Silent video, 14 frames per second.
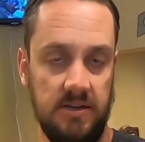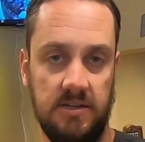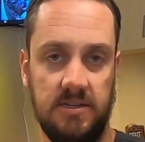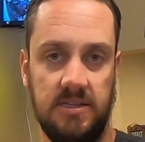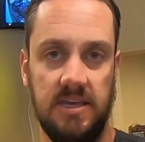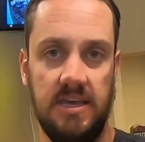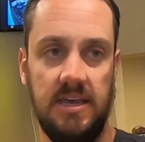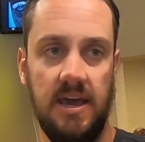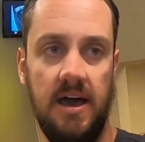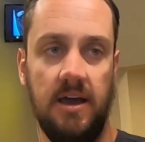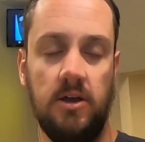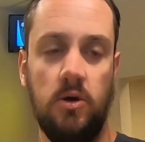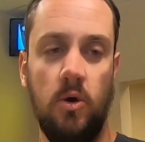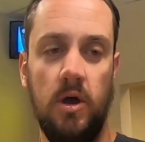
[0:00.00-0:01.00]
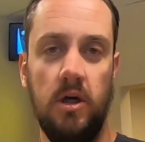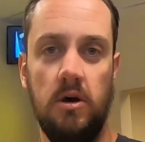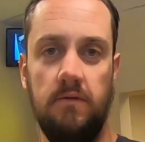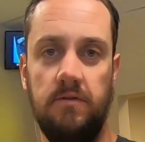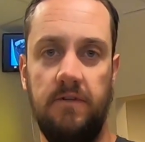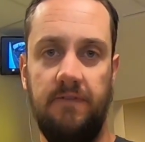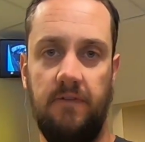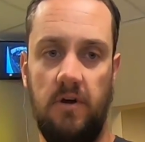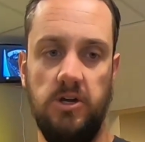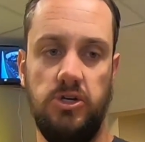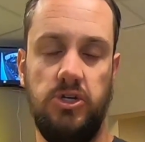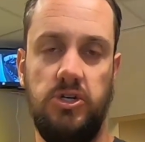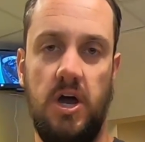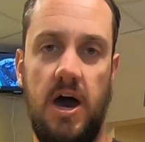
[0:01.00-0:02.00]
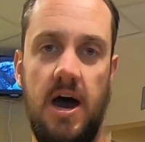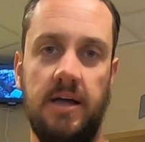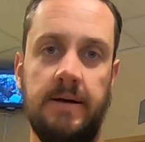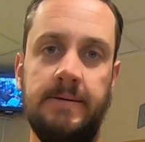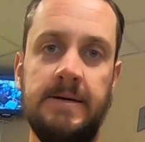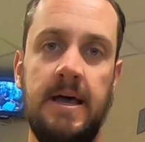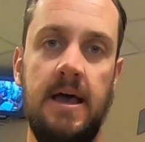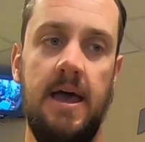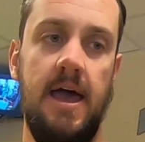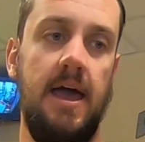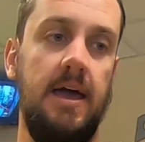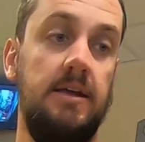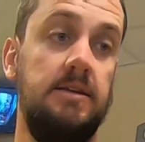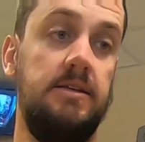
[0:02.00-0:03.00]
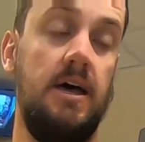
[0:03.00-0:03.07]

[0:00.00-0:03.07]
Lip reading: It's the coil-over front shock, and